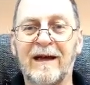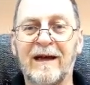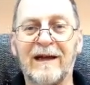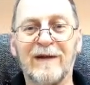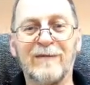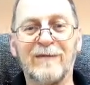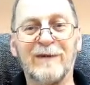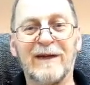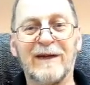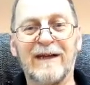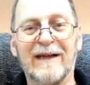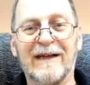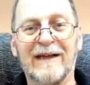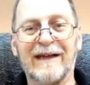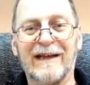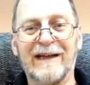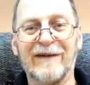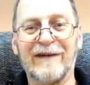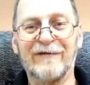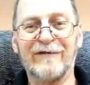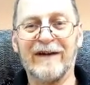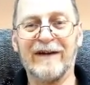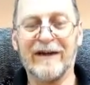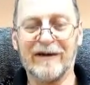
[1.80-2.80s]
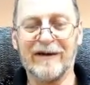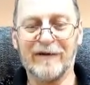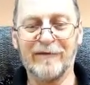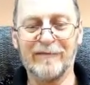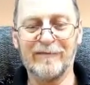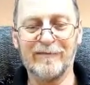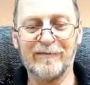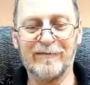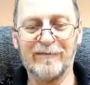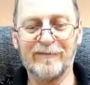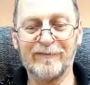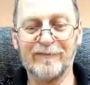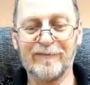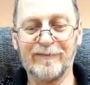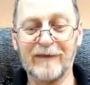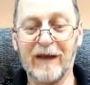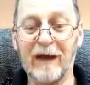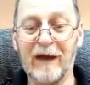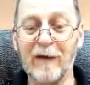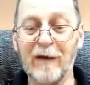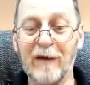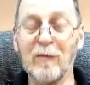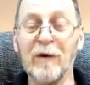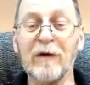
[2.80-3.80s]
Hello Mila, hello Jack,
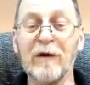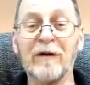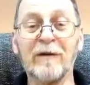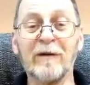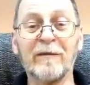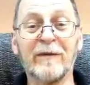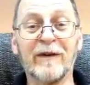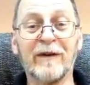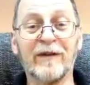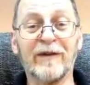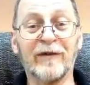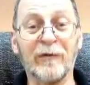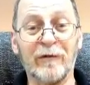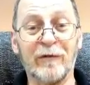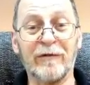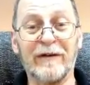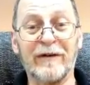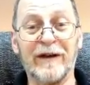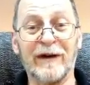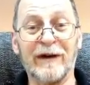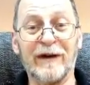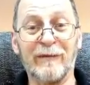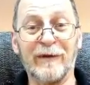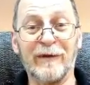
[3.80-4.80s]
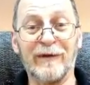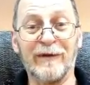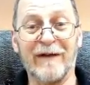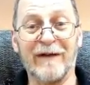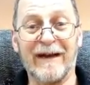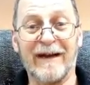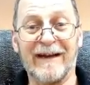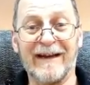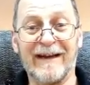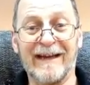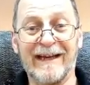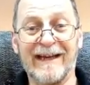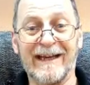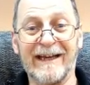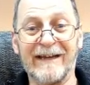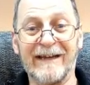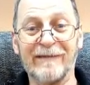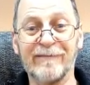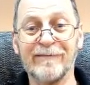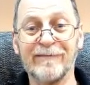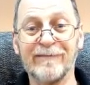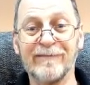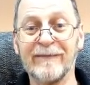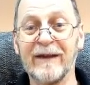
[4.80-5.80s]
and welcome to Storytime with Grandad
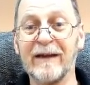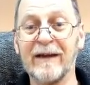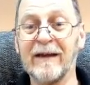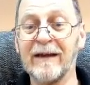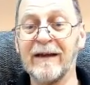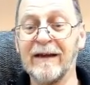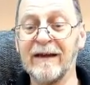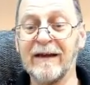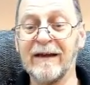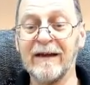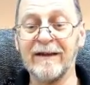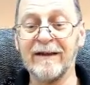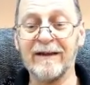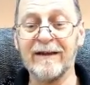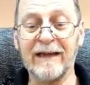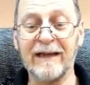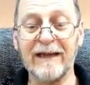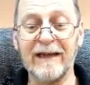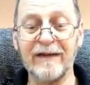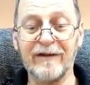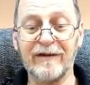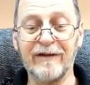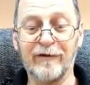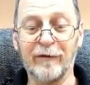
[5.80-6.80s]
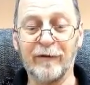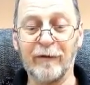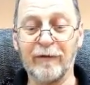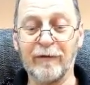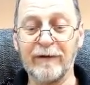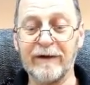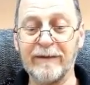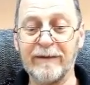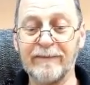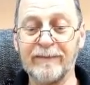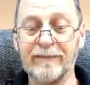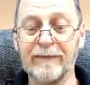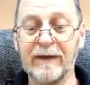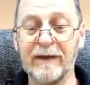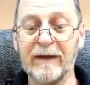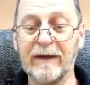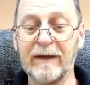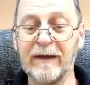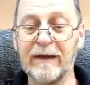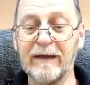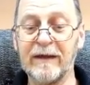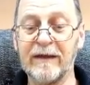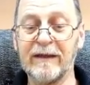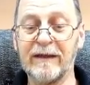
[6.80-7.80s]
again. Today's story
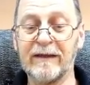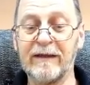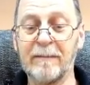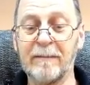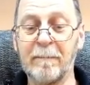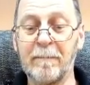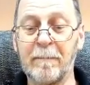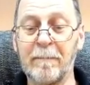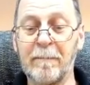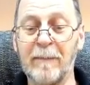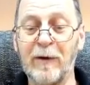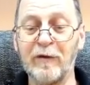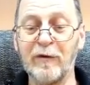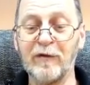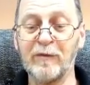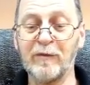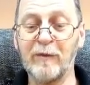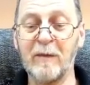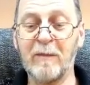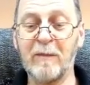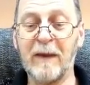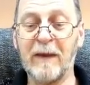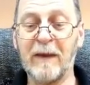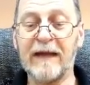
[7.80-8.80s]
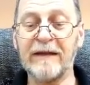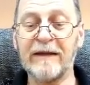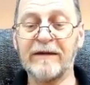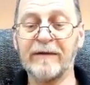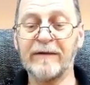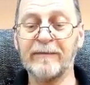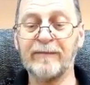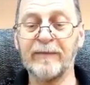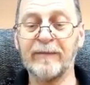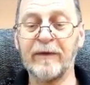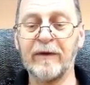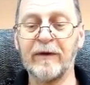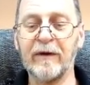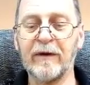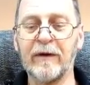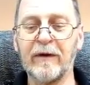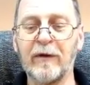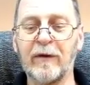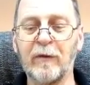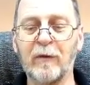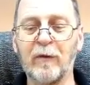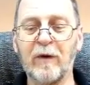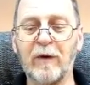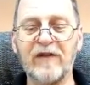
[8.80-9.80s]
is Postman Pat,
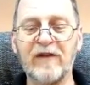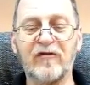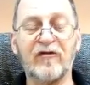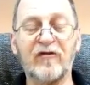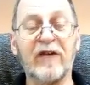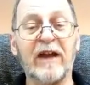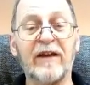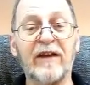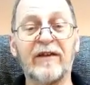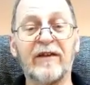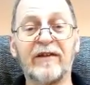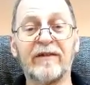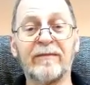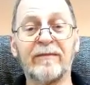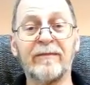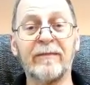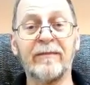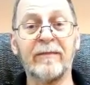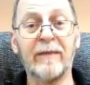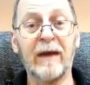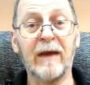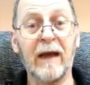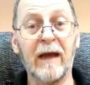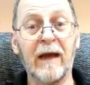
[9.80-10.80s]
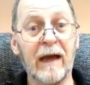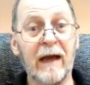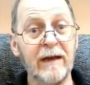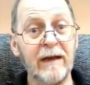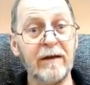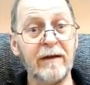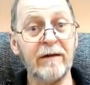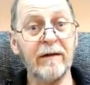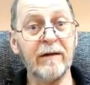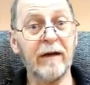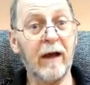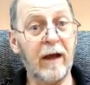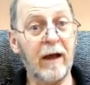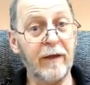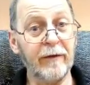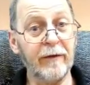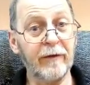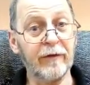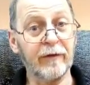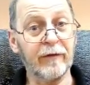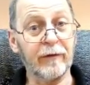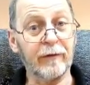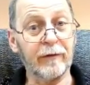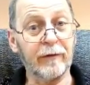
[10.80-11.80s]
Where's Jess, and
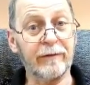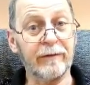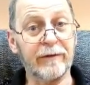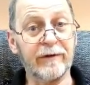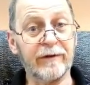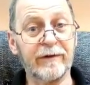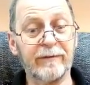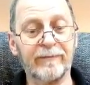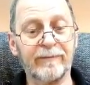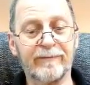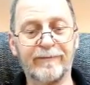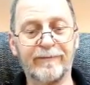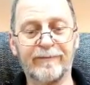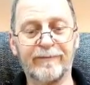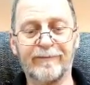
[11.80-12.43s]
other stories.